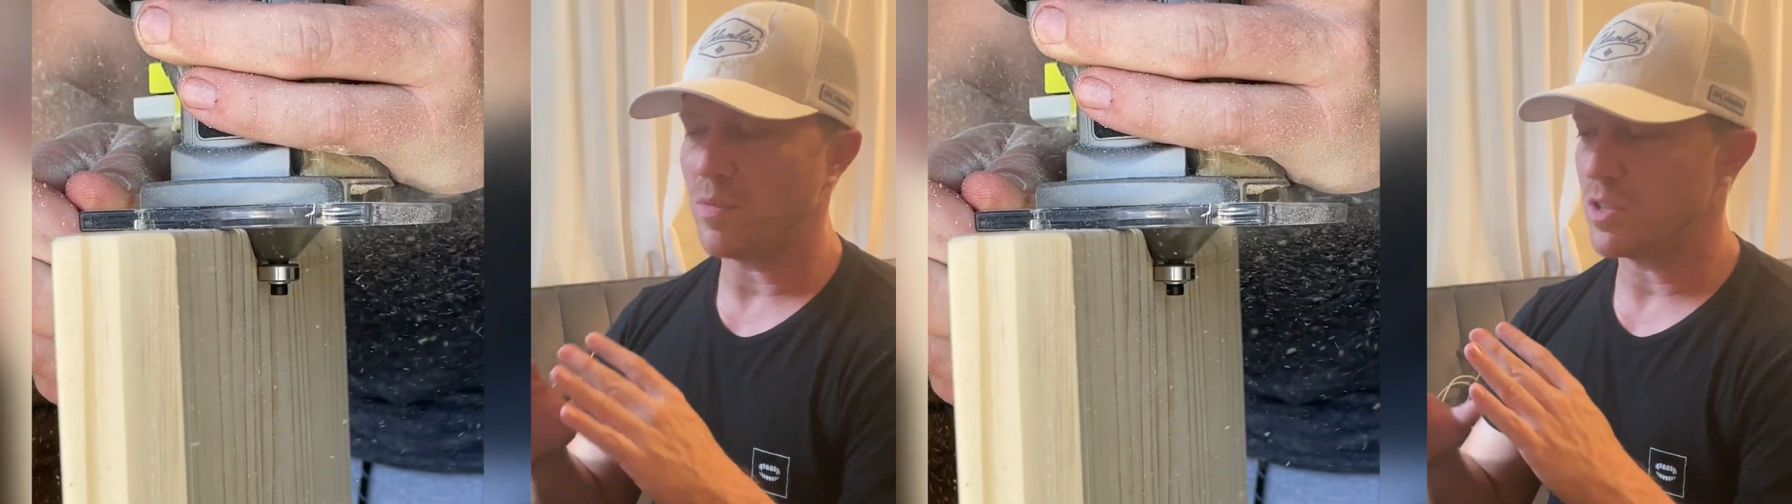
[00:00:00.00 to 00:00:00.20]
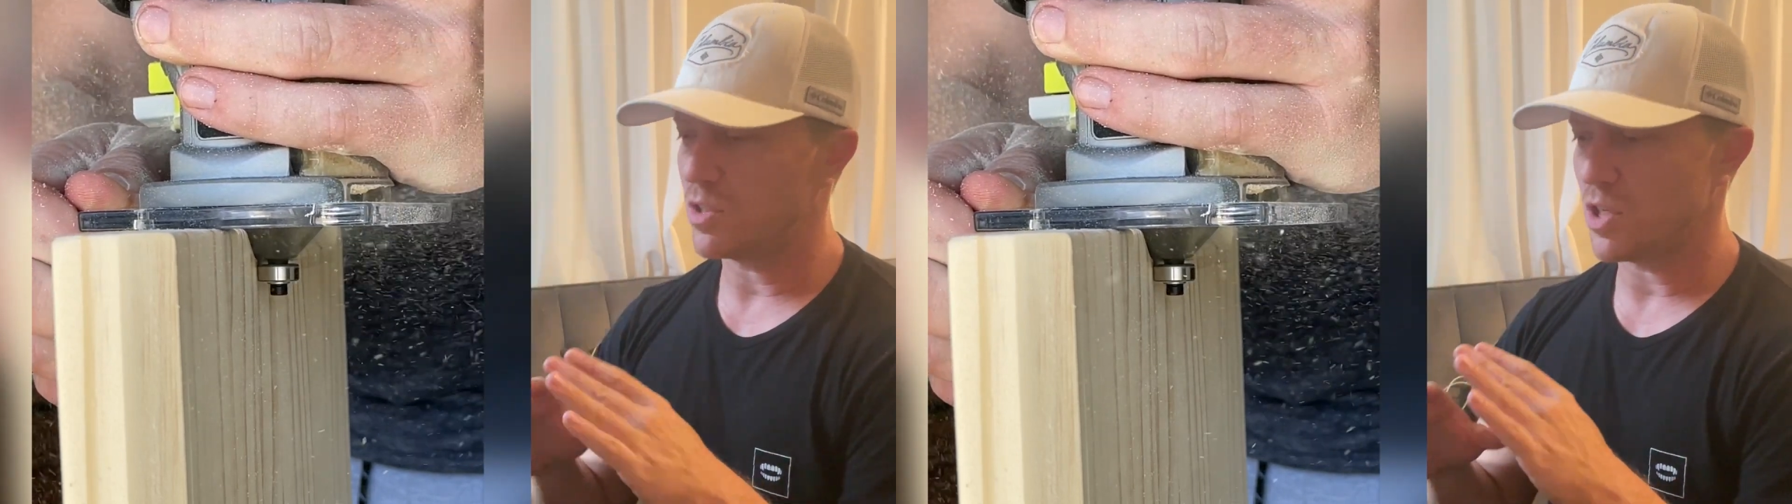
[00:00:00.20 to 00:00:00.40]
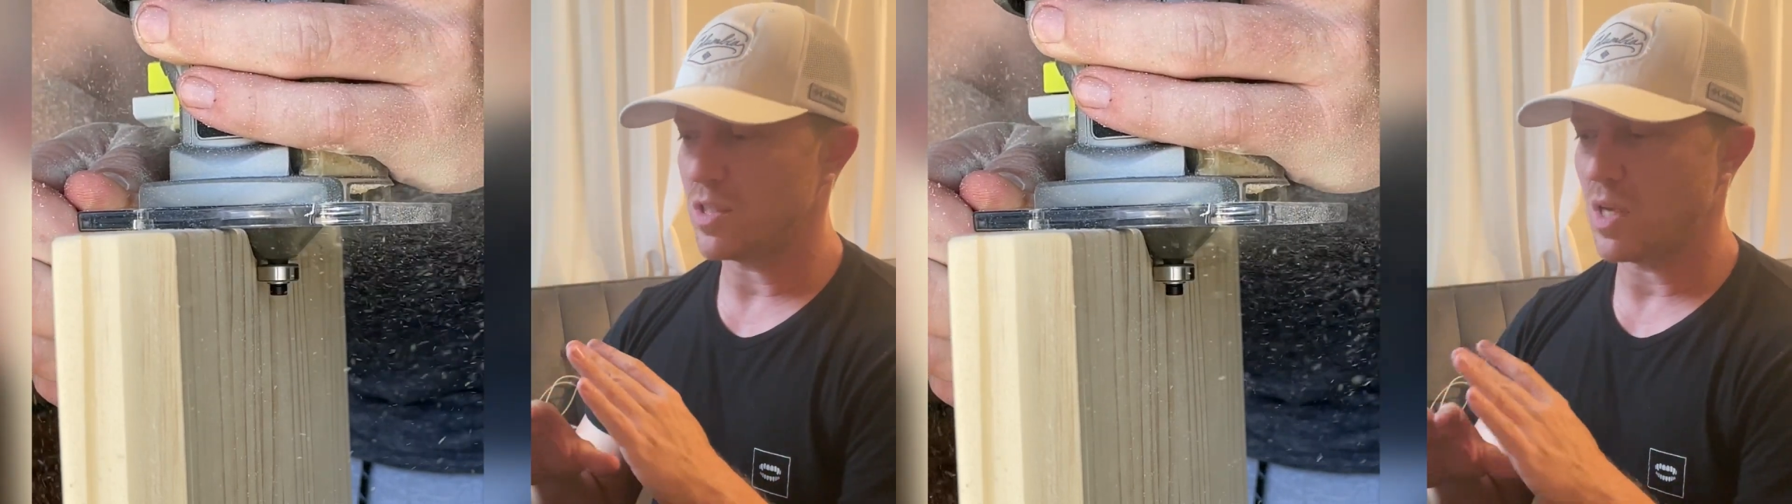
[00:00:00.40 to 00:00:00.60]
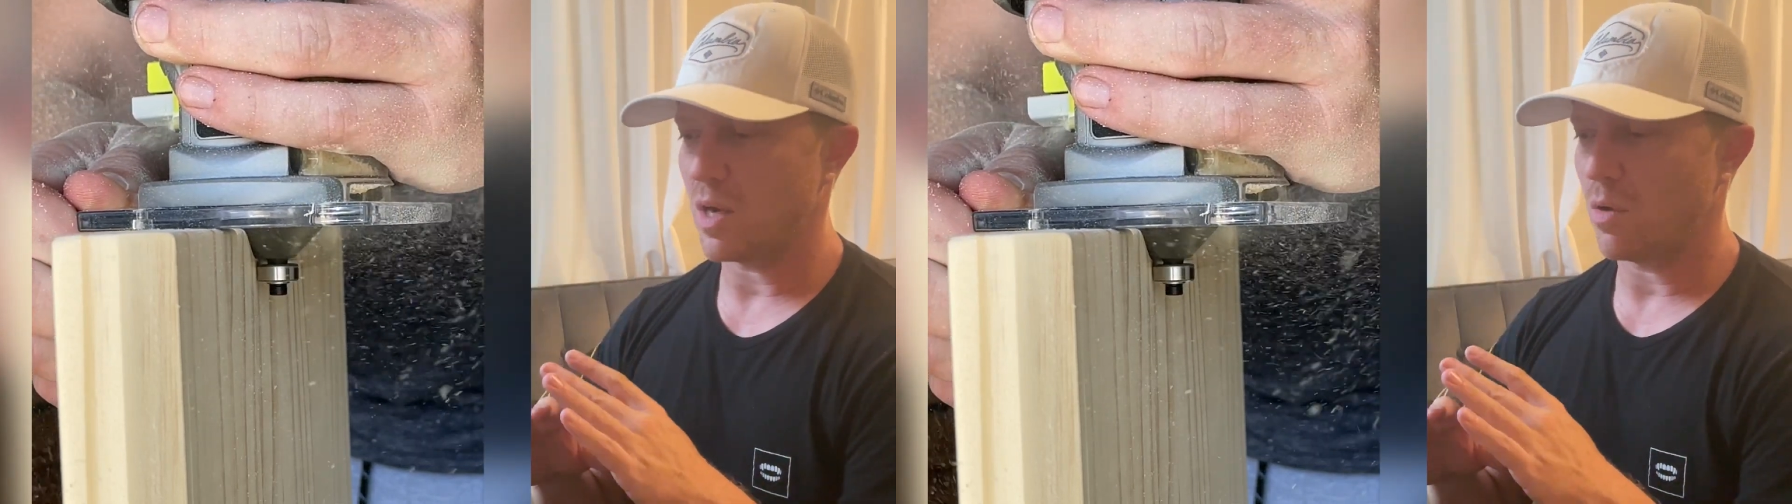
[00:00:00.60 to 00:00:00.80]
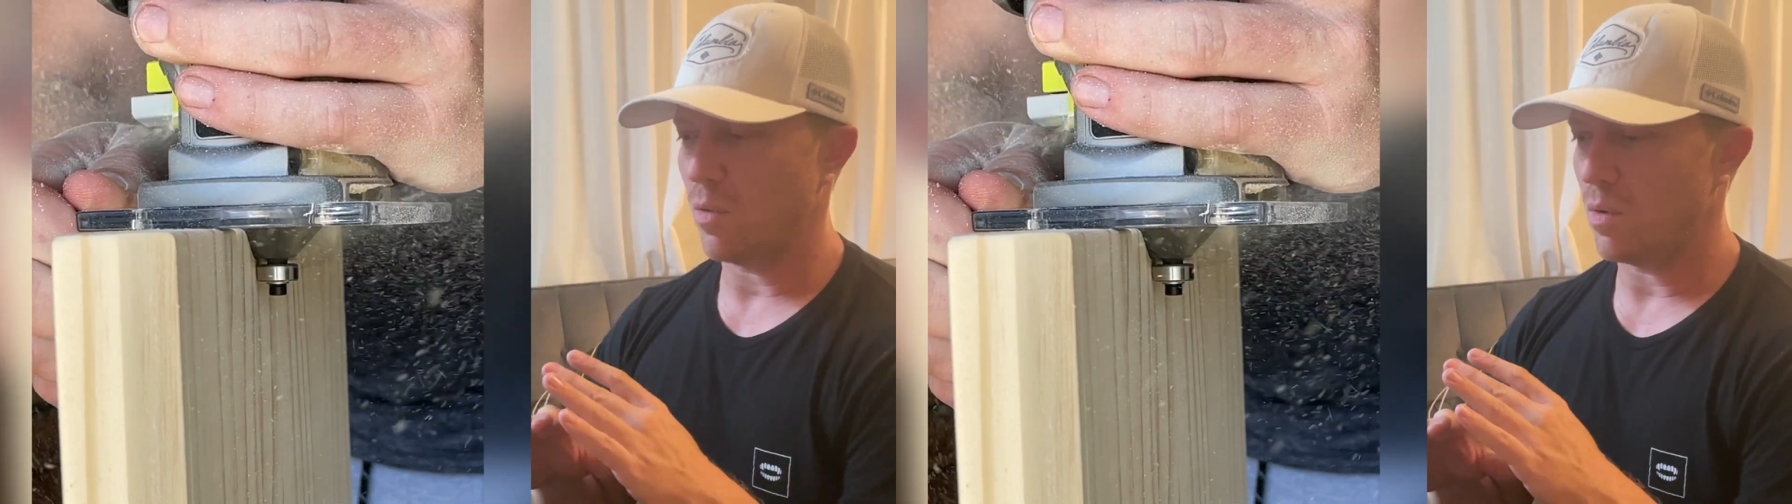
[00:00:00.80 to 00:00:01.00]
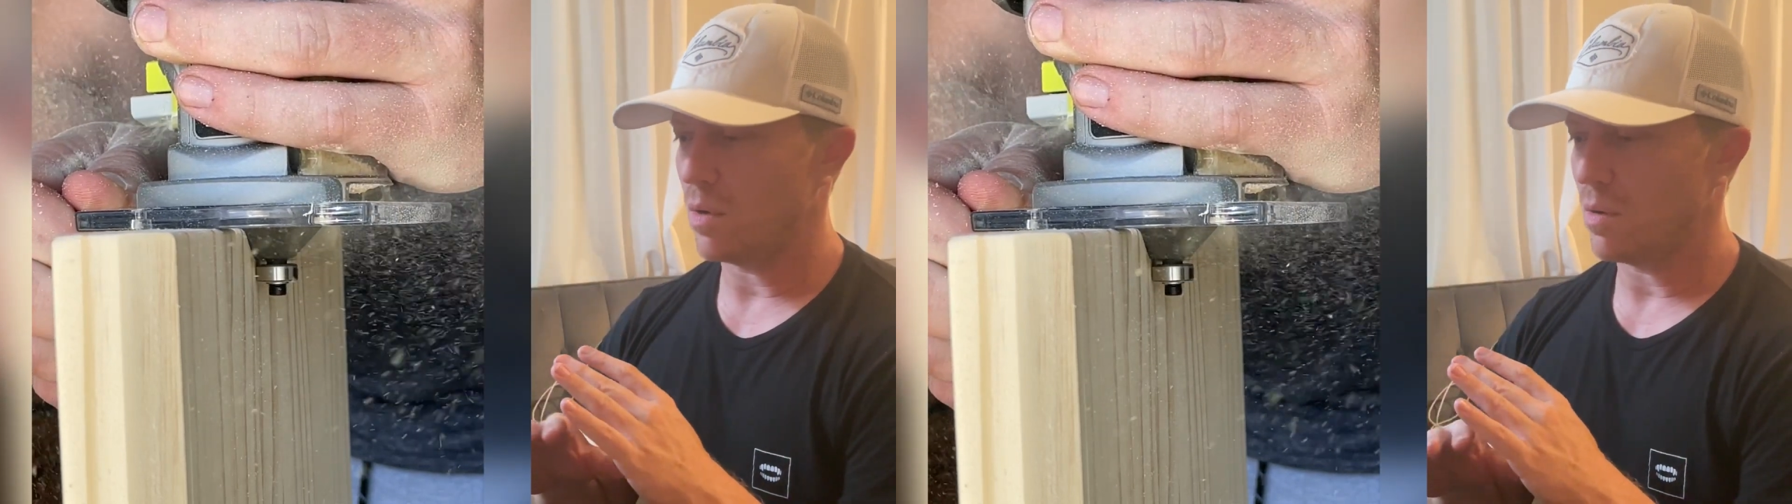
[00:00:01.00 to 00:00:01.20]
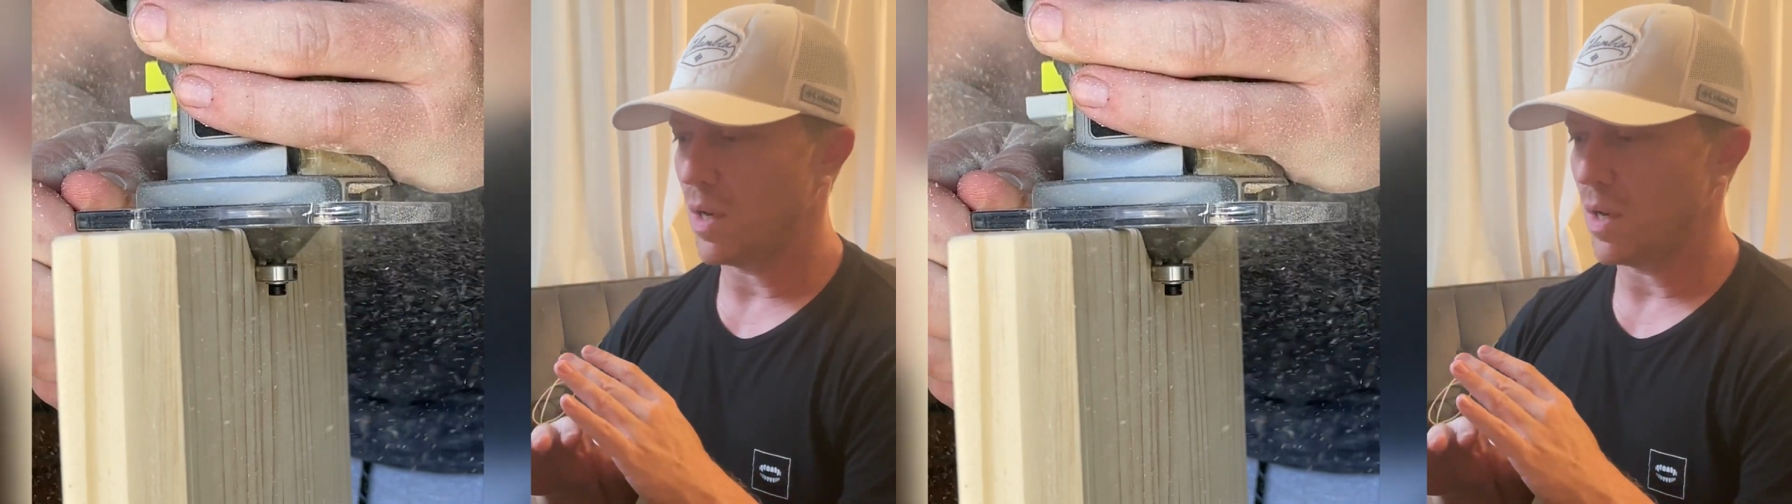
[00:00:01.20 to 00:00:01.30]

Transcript: suggest not going